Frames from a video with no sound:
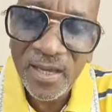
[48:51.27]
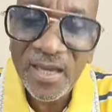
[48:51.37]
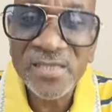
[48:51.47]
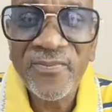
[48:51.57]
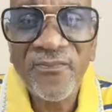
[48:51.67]

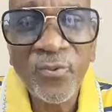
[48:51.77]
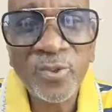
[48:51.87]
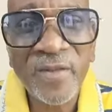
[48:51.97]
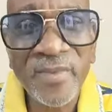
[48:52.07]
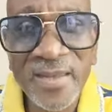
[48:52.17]
is
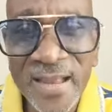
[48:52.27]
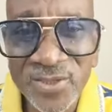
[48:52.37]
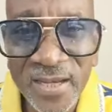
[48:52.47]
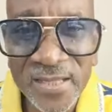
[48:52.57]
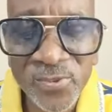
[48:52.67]
fruit of the
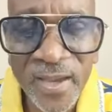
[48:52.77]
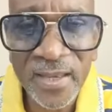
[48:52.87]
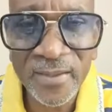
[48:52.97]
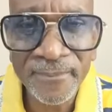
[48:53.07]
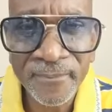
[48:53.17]
natural as
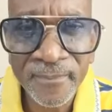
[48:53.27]
well.